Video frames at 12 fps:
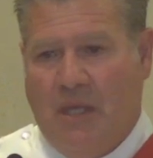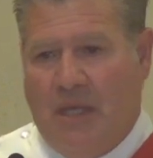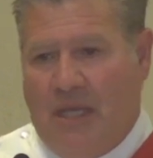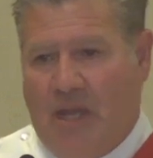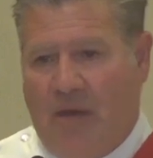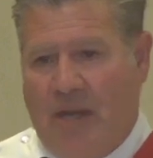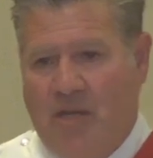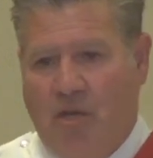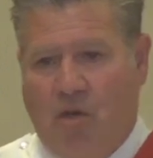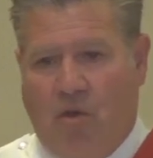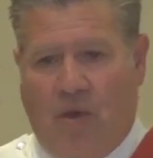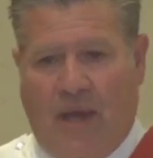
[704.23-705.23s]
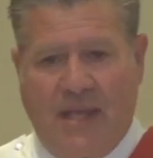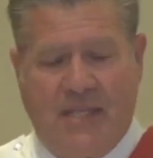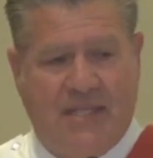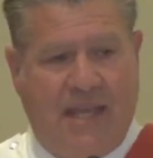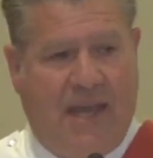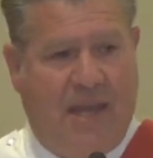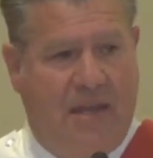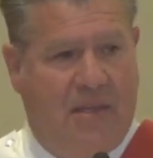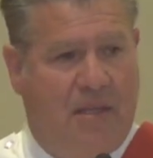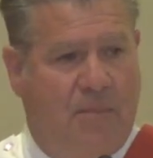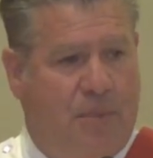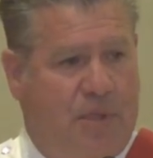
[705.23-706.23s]
Now, I know I sat in
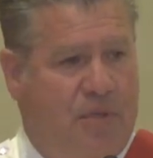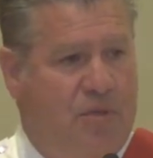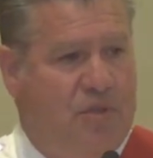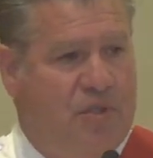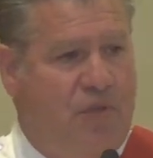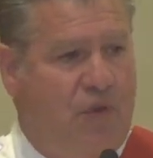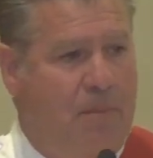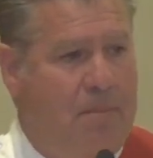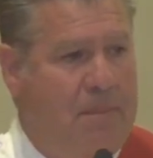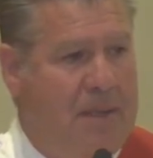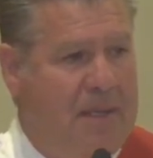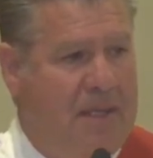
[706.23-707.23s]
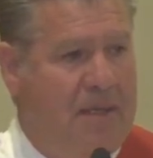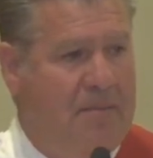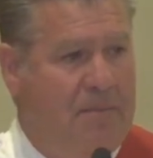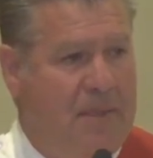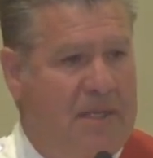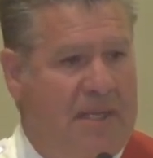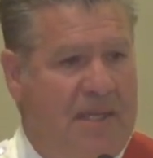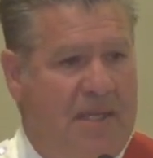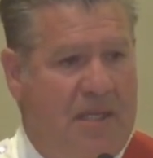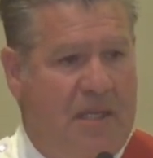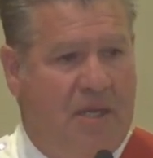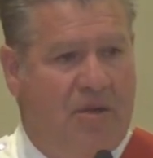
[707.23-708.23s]
the pews for many, many
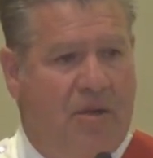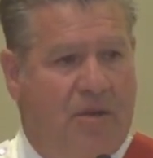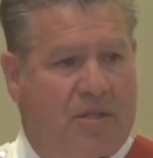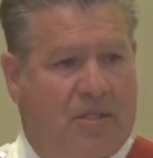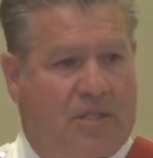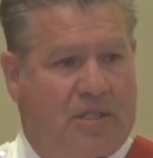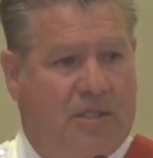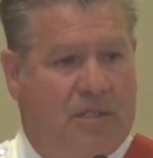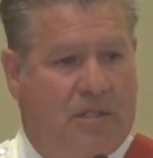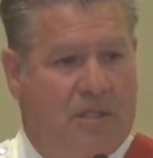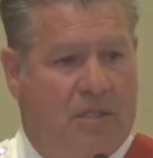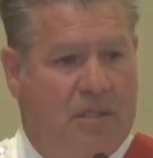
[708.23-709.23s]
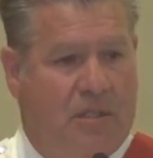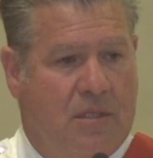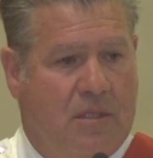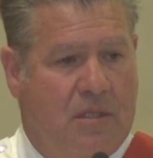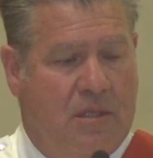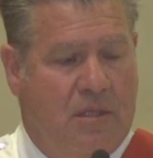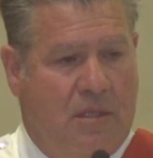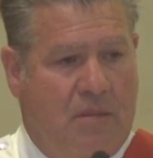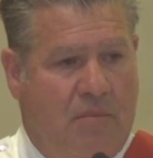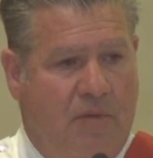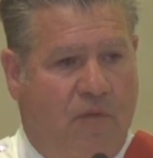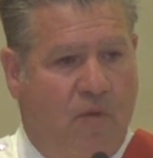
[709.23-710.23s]
years
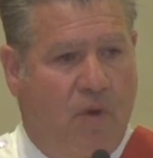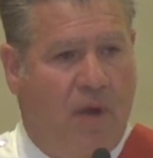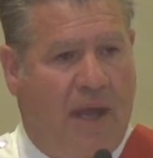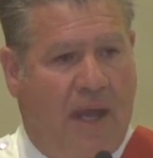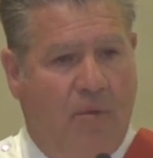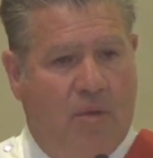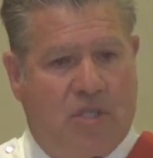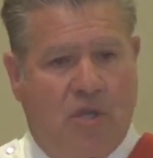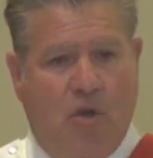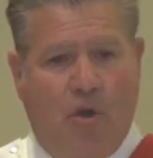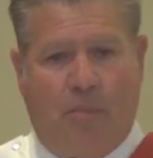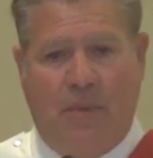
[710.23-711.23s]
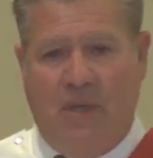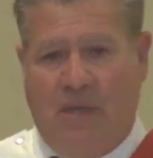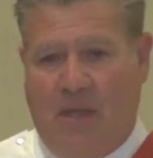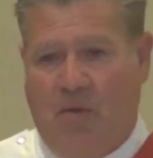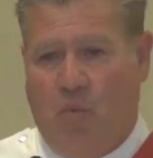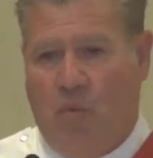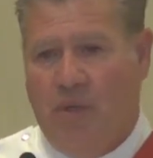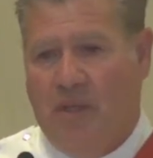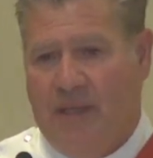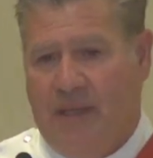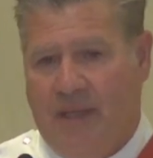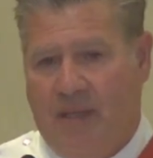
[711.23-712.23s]
before I was open and
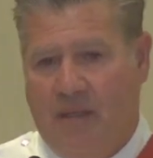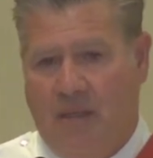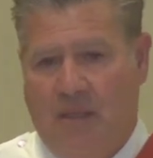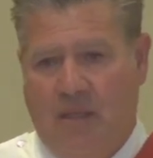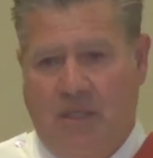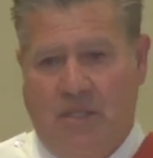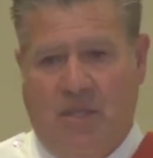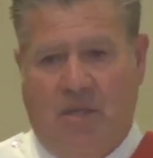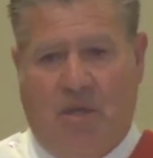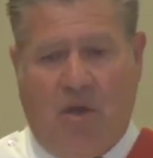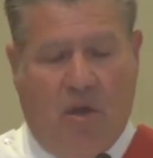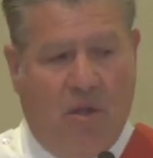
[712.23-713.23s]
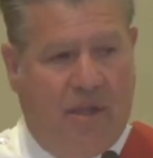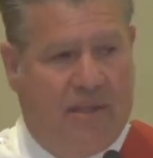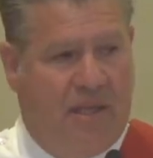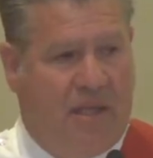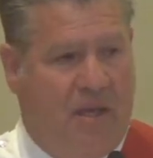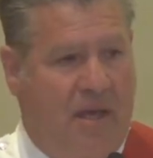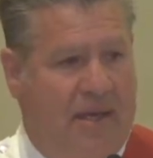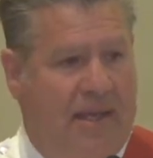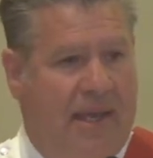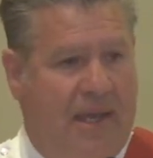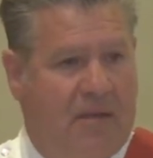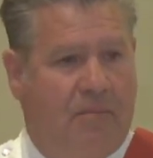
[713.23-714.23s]
willing to the calling that God
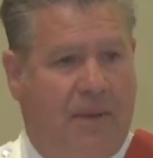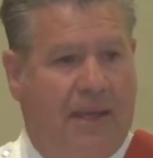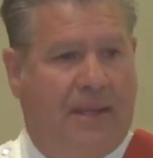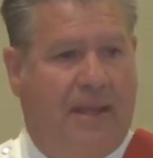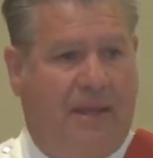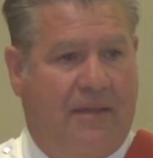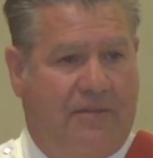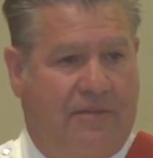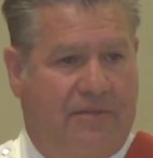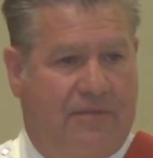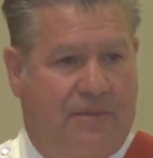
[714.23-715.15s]
had on my life.